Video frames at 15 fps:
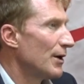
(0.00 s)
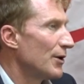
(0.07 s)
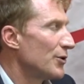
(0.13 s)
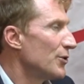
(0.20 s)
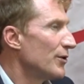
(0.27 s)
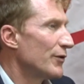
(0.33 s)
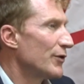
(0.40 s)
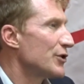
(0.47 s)

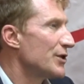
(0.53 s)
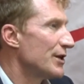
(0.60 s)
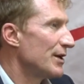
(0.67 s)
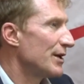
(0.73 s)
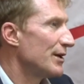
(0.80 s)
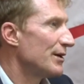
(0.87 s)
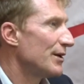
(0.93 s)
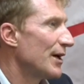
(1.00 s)

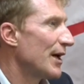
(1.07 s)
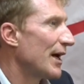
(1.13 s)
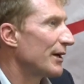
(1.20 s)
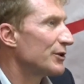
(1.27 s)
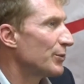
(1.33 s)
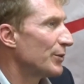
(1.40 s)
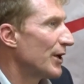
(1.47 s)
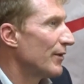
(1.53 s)
University
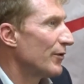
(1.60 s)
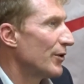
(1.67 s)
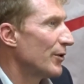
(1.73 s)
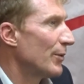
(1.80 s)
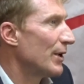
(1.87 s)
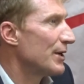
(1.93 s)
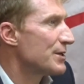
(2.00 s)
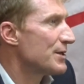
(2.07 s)
X, whatever
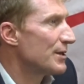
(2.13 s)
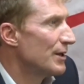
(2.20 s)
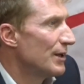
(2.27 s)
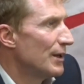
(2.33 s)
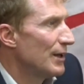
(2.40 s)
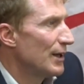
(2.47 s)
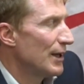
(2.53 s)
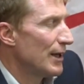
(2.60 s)
it was,
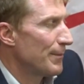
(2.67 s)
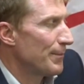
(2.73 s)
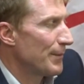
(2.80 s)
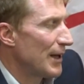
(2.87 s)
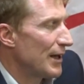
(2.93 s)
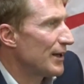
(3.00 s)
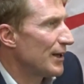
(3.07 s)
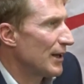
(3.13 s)

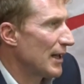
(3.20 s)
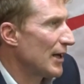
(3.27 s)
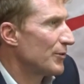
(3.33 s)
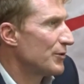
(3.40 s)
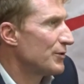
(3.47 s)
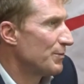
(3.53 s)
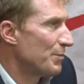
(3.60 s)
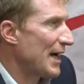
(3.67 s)
and it
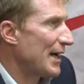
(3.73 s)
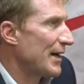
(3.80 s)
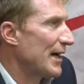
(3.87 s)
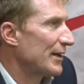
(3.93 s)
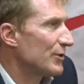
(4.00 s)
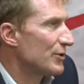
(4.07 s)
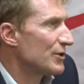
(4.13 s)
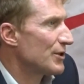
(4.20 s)
allowed bad
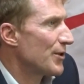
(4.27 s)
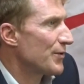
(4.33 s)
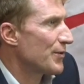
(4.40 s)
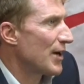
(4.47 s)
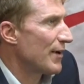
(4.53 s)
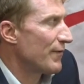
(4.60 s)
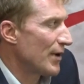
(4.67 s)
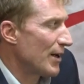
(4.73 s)
actors to
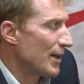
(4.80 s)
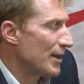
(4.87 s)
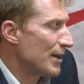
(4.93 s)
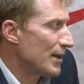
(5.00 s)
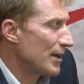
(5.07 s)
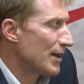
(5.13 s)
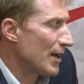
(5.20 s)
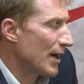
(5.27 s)
thrive.
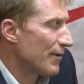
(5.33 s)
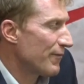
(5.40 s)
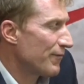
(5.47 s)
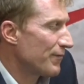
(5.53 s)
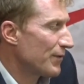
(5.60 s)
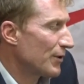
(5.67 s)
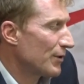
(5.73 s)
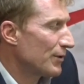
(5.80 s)

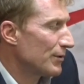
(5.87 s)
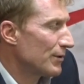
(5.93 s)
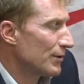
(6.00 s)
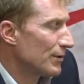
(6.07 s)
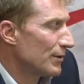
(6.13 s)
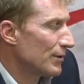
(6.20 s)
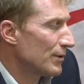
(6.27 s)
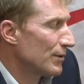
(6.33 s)
I've
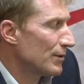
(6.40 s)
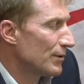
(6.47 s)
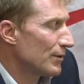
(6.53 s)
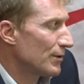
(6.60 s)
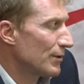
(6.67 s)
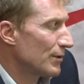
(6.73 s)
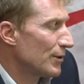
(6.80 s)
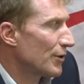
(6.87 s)

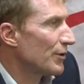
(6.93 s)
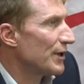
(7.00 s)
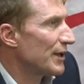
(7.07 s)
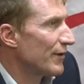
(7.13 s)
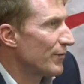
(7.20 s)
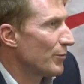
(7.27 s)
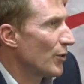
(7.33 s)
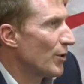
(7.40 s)
currently
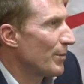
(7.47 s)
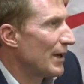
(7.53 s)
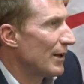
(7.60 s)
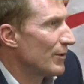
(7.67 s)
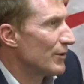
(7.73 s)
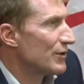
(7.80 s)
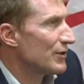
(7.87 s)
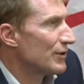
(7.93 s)
given more
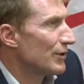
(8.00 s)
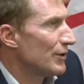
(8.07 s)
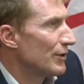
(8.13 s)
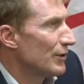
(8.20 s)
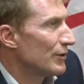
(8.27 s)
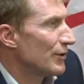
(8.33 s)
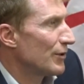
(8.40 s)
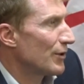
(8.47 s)
powers
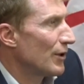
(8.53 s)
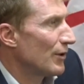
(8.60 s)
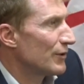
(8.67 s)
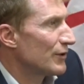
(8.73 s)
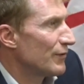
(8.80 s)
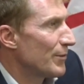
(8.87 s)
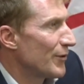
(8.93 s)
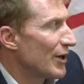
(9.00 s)
to the
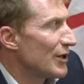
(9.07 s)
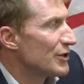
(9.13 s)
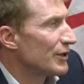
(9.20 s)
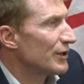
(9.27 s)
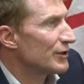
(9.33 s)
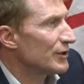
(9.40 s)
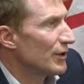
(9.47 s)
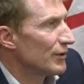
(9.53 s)
College of
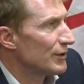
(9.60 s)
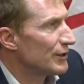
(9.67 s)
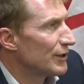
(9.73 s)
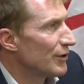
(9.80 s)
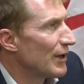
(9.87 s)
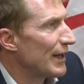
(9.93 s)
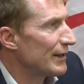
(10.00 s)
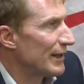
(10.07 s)
Immigration Consultants
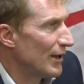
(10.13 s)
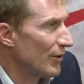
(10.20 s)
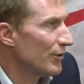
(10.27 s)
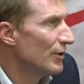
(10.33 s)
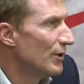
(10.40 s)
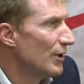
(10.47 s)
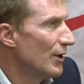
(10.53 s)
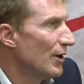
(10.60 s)
to crack
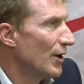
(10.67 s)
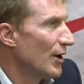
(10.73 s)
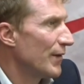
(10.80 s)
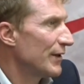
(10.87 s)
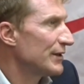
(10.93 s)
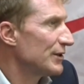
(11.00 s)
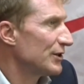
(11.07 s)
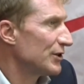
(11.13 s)
down
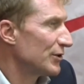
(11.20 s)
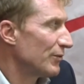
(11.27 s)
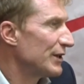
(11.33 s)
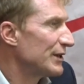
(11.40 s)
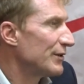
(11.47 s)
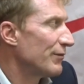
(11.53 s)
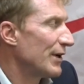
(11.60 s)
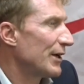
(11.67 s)
on this. This is a
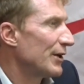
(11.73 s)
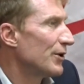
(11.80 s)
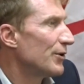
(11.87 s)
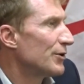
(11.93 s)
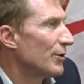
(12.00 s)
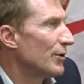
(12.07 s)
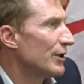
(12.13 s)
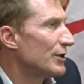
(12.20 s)
recent
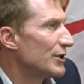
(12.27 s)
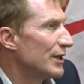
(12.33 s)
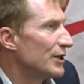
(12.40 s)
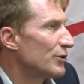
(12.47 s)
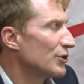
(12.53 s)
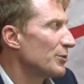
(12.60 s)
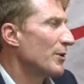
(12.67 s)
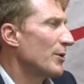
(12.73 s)
regulatory
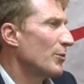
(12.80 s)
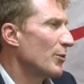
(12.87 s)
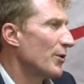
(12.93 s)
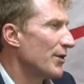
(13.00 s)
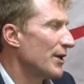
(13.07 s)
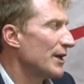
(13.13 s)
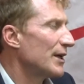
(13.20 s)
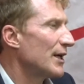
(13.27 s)
change. Those are people
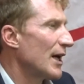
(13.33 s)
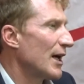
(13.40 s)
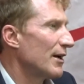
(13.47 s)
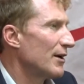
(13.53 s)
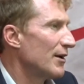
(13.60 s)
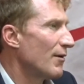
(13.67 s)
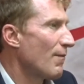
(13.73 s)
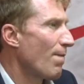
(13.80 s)
within
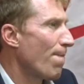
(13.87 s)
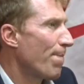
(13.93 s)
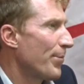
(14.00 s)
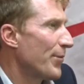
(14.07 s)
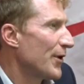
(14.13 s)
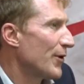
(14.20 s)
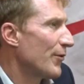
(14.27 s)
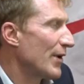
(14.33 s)
Canada
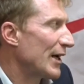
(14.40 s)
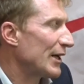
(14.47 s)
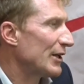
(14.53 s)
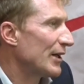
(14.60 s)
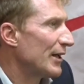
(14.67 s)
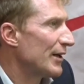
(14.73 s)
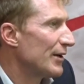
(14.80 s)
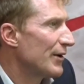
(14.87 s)
that are
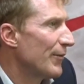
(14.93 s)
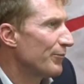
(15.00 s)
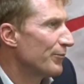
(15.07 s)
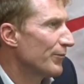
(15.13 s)
regulated.